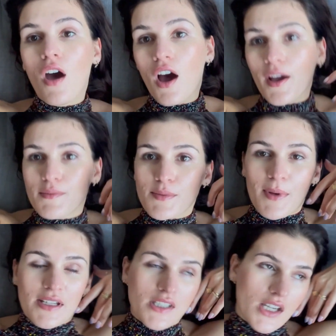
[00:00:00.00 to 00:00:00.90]
I'm
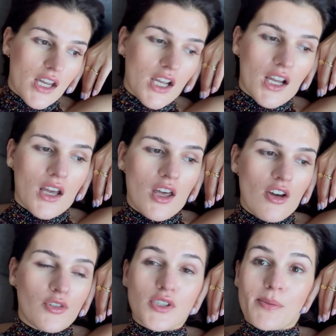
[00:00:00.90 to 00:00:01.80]
spending
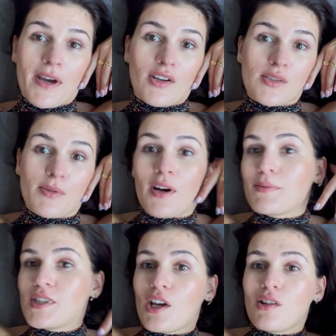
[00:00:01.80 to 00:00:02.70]
£40 per
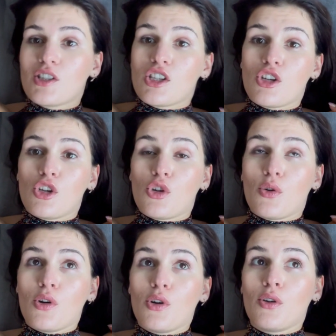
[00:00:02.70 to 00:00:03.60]
episode to
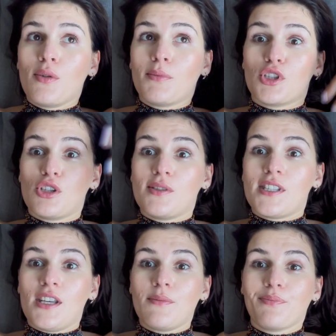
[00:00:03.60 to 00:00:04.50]
produce
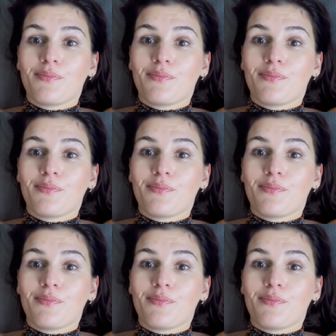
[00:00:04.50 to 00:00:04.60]
it.